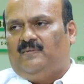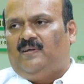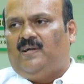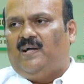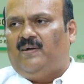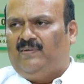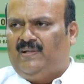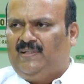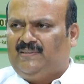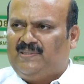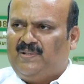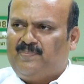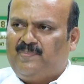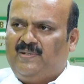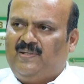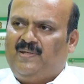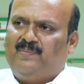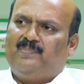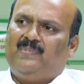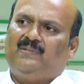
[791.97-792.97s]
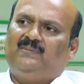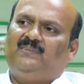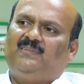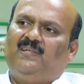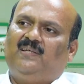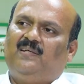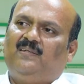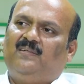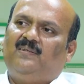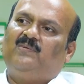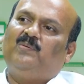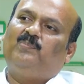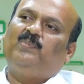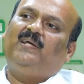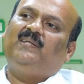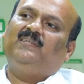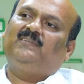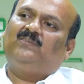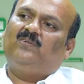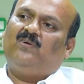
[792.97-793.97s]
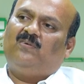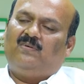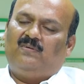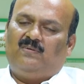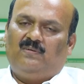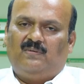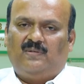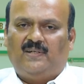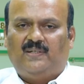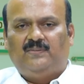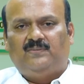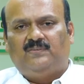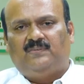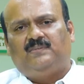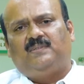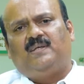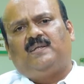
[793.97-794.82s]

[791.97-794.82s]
I will examine him once again. If the pain is not reduced,